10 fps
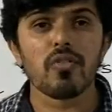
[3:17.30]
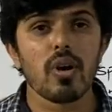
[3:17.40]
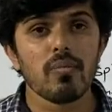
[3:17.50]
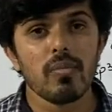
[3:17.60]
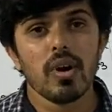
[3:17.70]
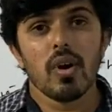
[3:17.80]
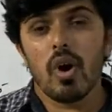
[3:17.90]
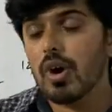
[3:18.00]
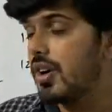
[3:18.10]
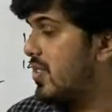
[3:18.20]
form,
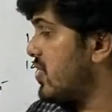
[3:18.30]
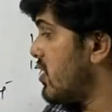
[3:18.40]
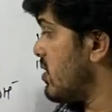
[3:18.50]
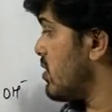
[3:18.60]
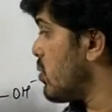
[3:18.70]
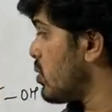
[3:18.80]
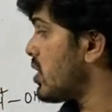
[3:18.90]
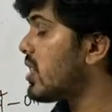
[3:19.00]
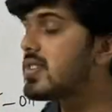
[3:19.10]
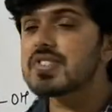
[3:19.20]
or it is in
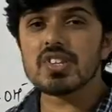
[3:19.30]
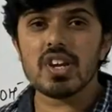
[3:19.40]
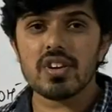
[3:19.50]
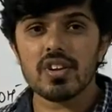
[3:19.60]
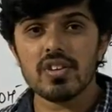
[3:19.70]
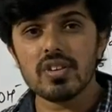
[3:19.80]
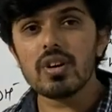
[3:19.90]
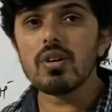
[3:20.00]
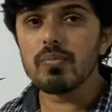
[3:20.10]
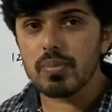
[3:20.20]
neutral state in
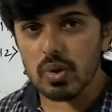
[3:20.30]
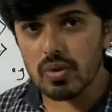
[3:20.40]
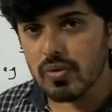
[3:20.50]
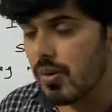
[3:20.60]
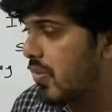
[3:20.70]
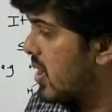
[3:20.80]
the pure form.